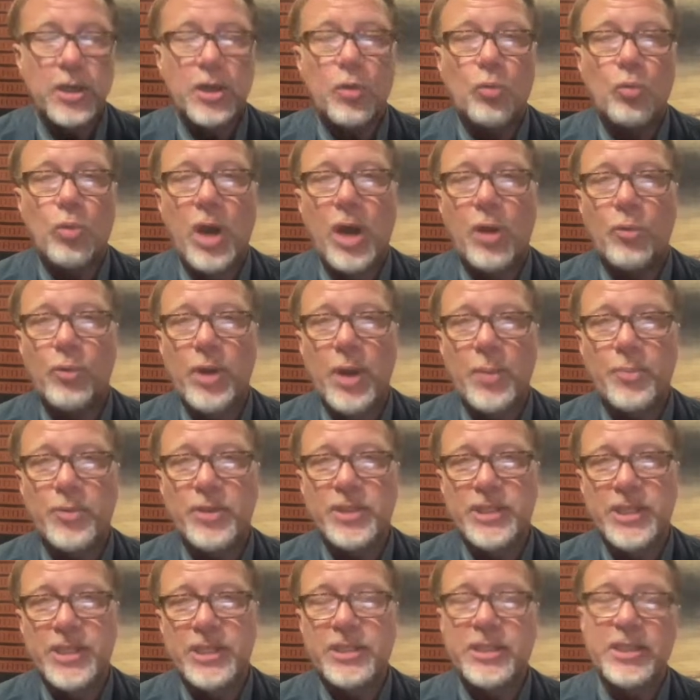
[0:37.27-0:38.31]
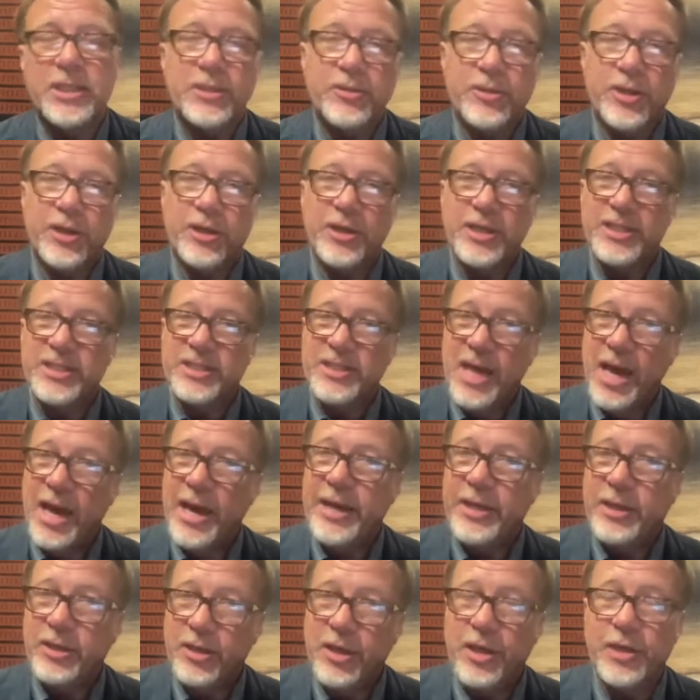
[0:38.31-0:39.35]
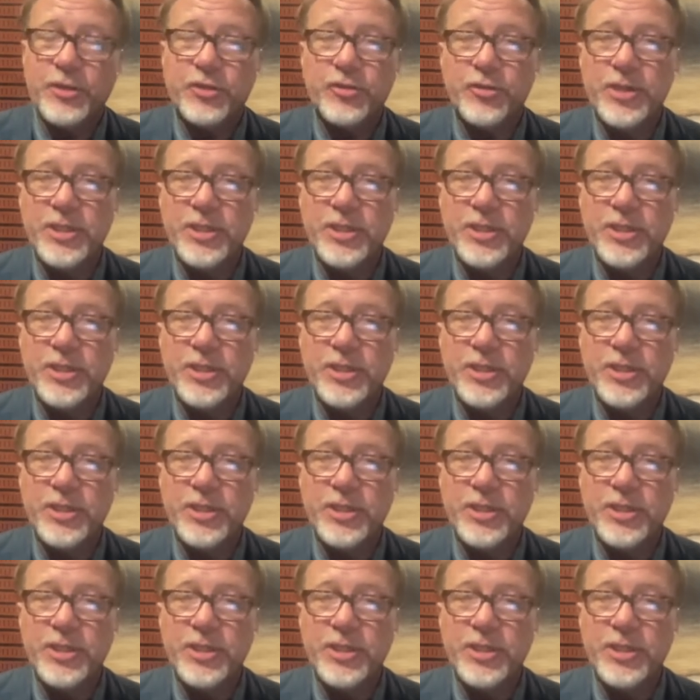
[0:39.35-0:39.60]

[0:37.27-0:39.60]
while representing their assigned country's